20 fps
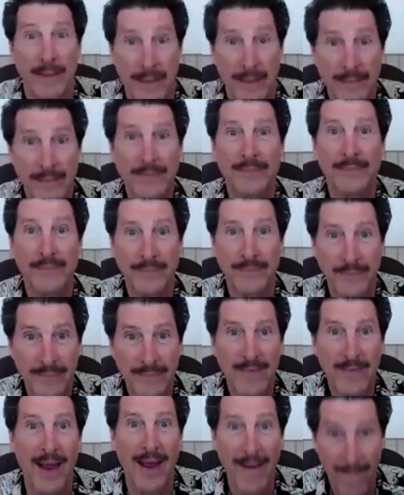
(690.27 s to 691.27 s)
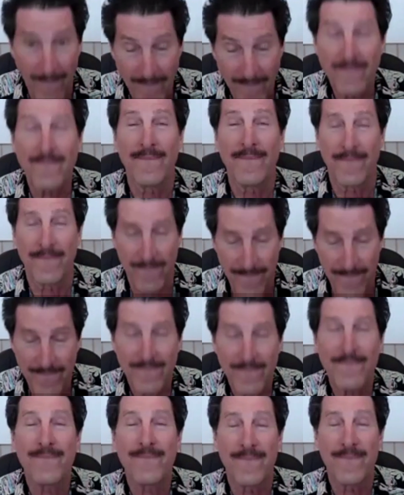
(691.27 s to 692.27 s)
Right. Why do you care? At
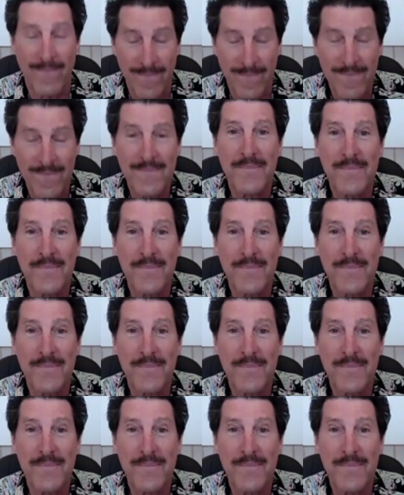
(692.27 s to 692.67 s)
least you're going to